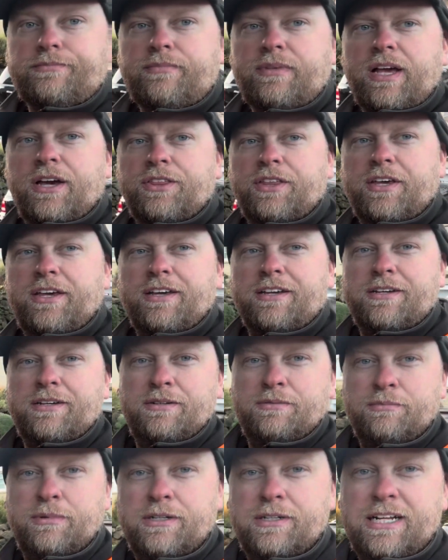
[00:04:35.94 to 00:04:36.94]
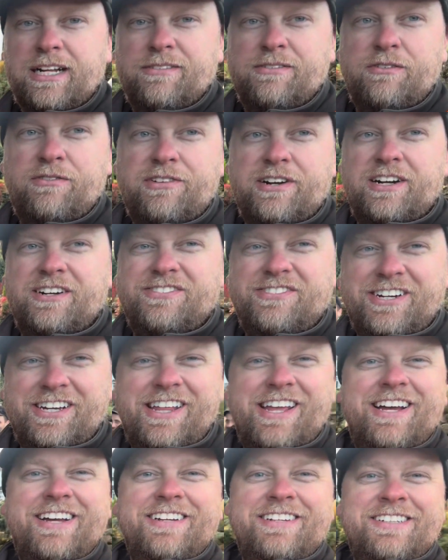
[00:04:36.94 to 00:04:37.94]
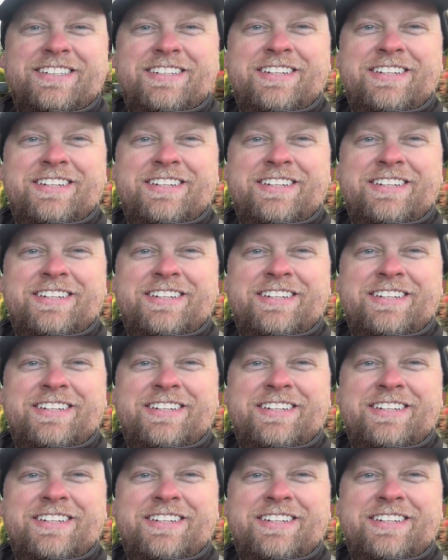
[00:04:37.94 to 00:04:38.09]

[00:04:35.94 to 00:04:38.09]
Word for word: I think. Well, I'll have to verify that.